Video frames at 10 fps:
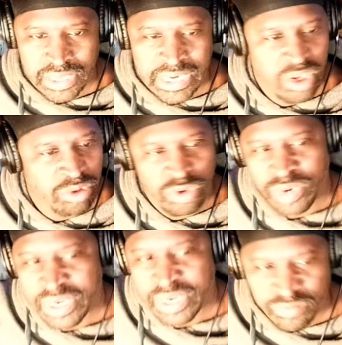he don't
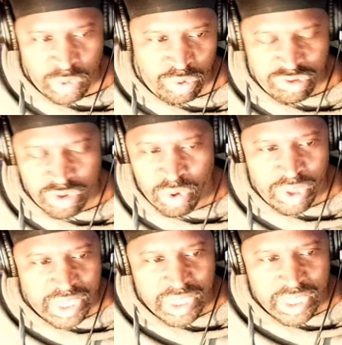do interviews,
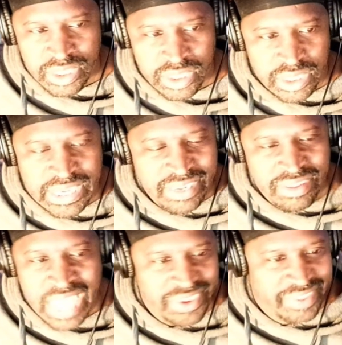so
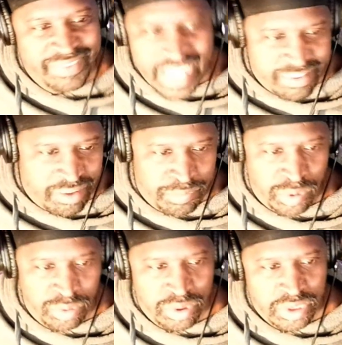he's not
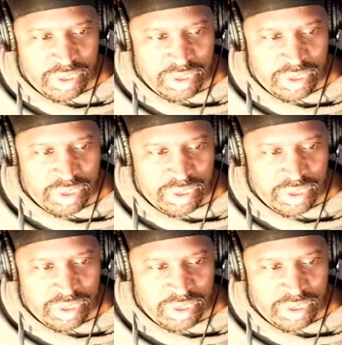accessible